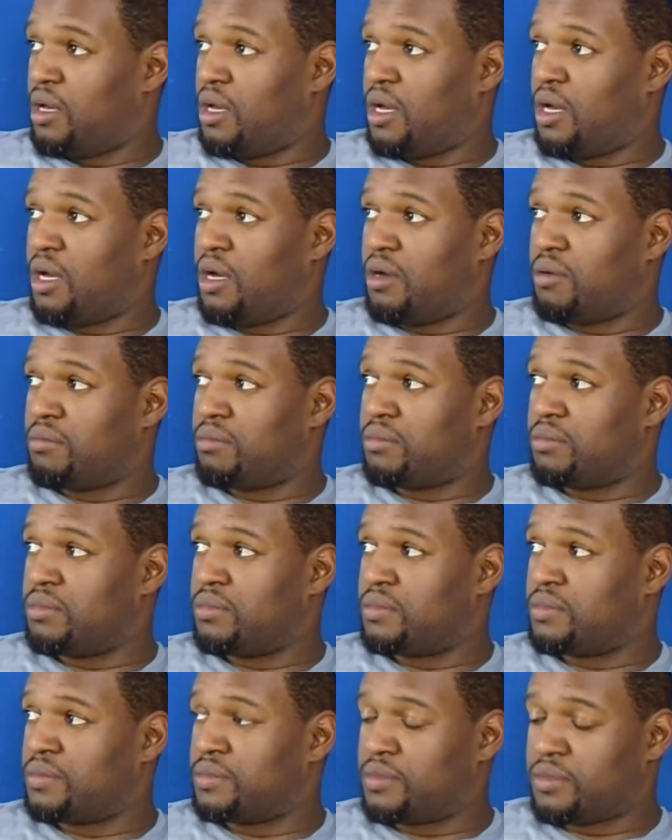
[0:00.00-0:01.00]
I
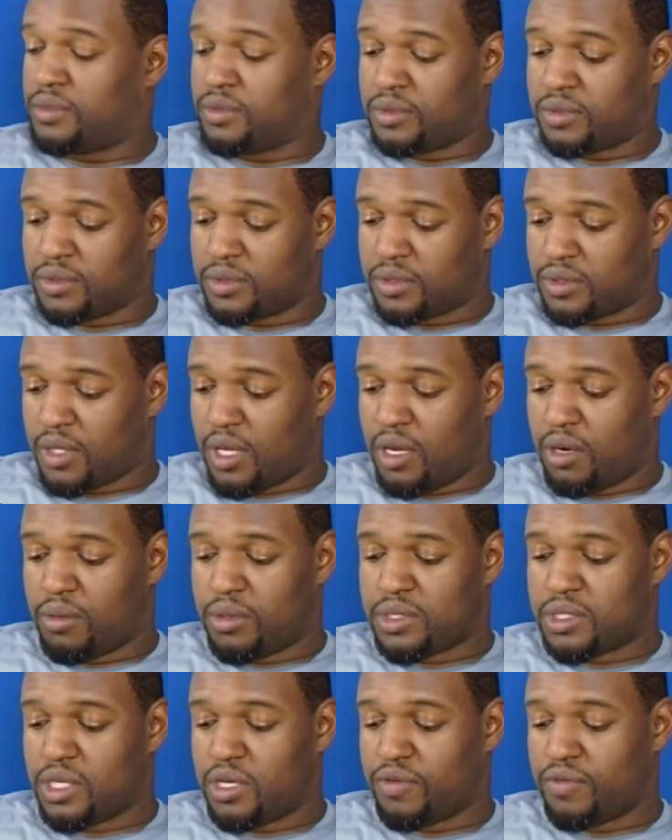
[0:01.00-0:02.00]
don't
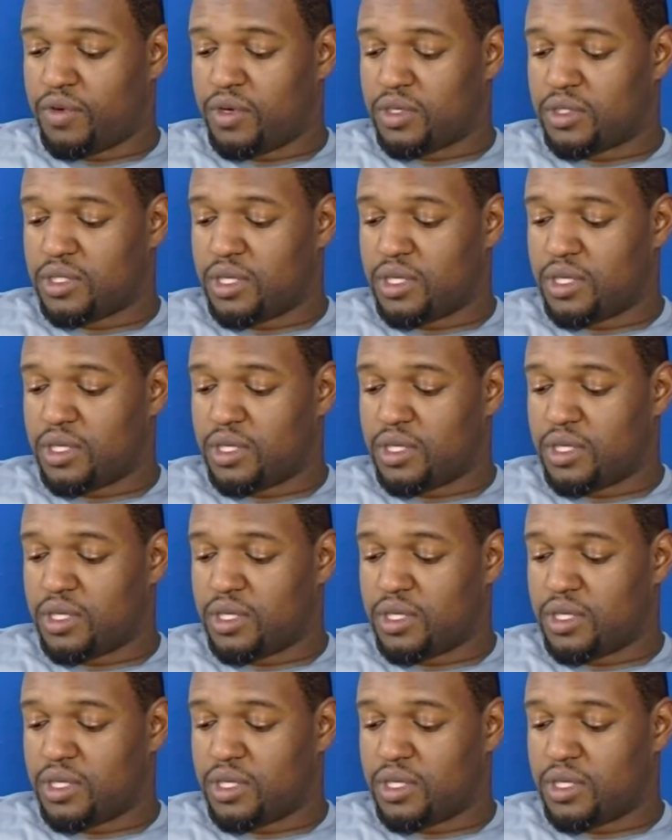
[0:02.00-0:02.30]
want to say of all